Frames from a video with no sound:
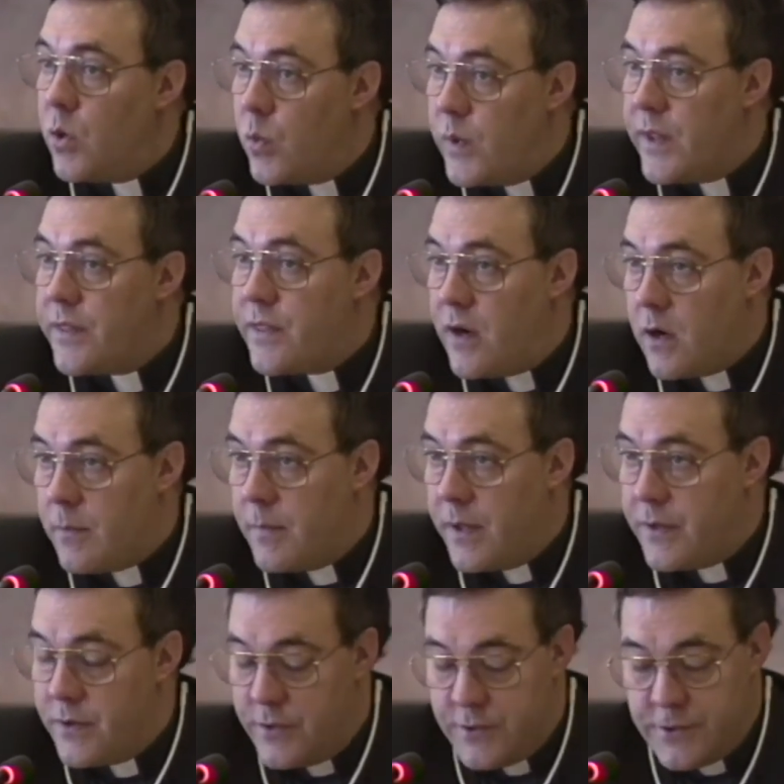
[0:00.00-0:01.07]
with our
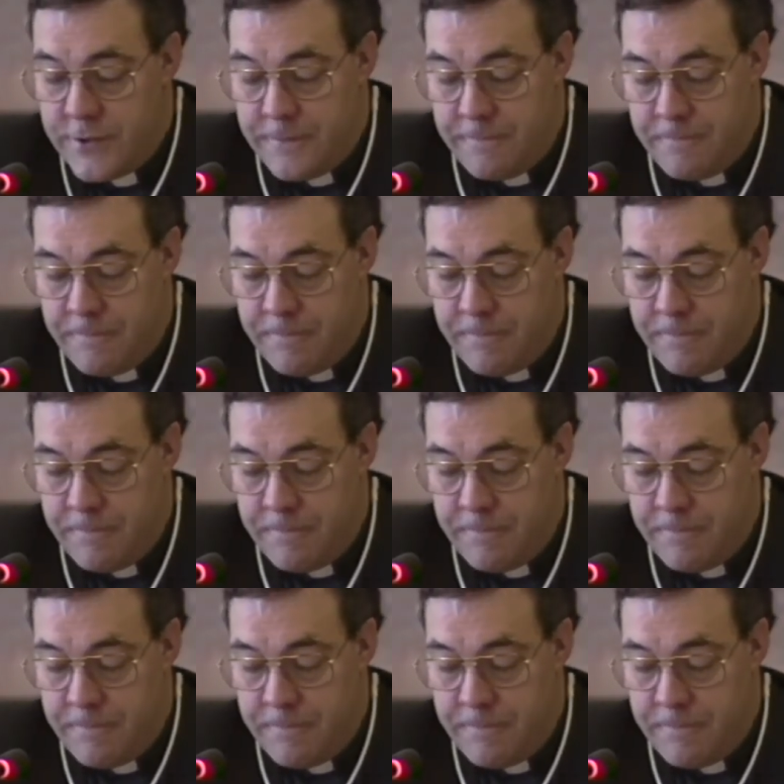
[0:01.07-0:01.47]
mothers.